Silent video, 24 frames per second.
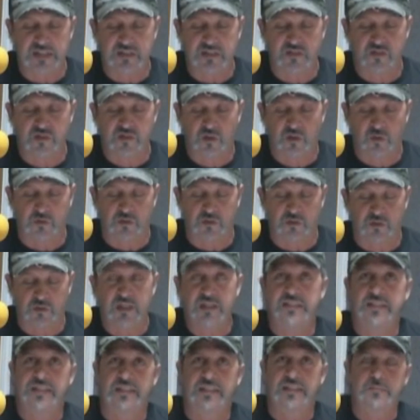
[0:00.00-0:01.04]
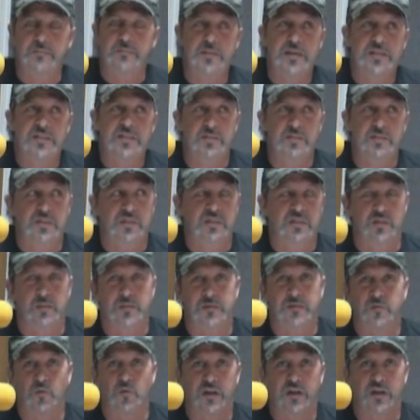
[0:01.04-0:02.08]
is a license holder. Now, let me make something
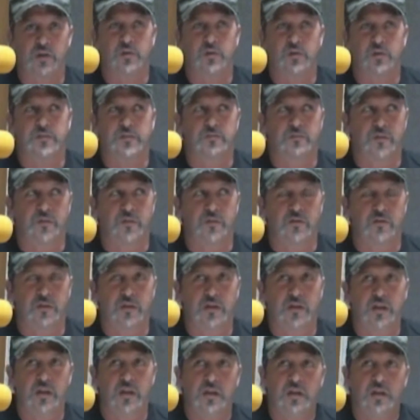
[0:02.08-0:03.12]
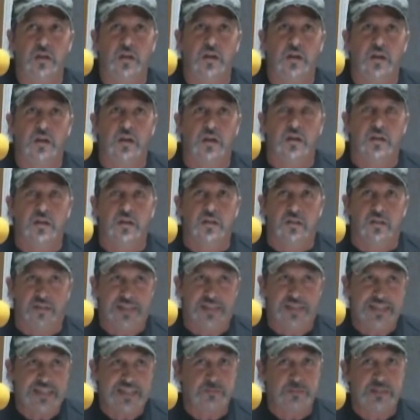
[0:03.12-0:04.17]
clear before I go even further.
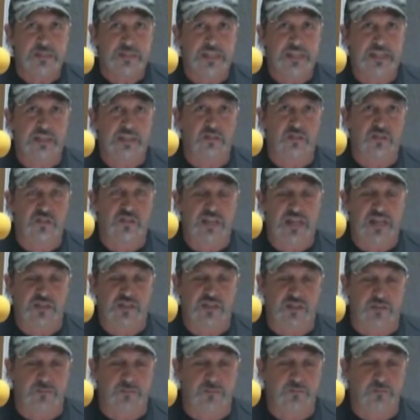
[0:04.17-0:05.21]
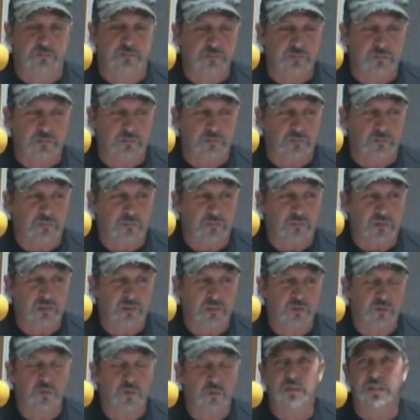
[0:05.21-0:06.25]
This particular section
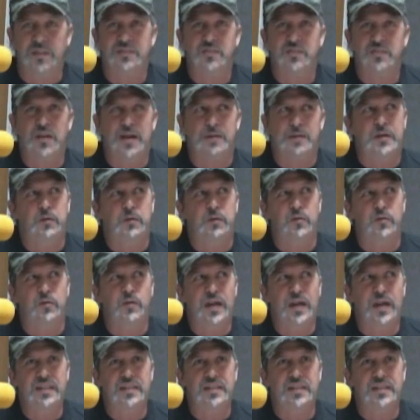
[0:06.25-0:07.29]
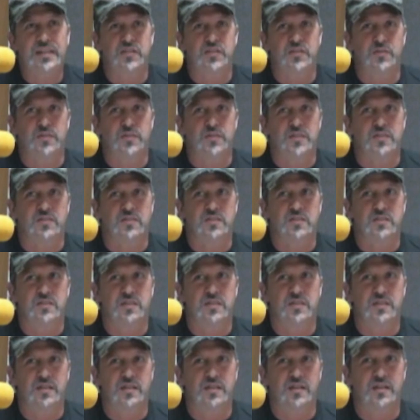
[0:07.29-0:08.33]
Well, scrap that. What I like to do is
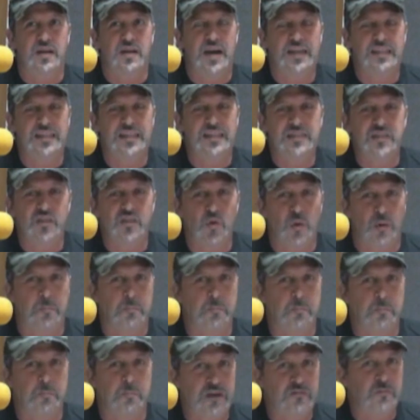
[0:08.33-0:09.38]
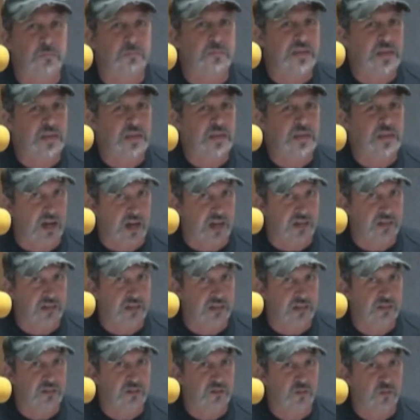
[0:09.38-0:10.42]
I like to go above and
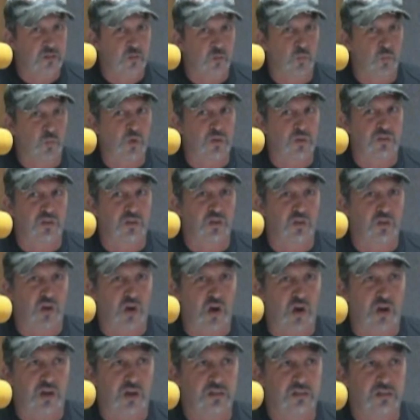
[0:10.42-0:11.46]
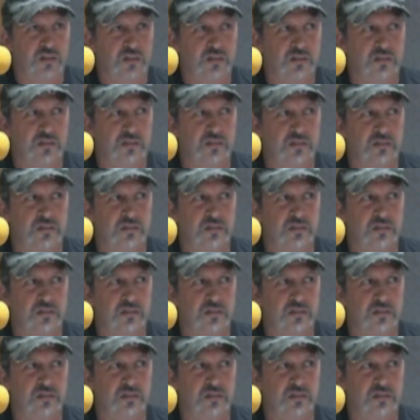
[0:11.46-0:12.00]
beyond what the law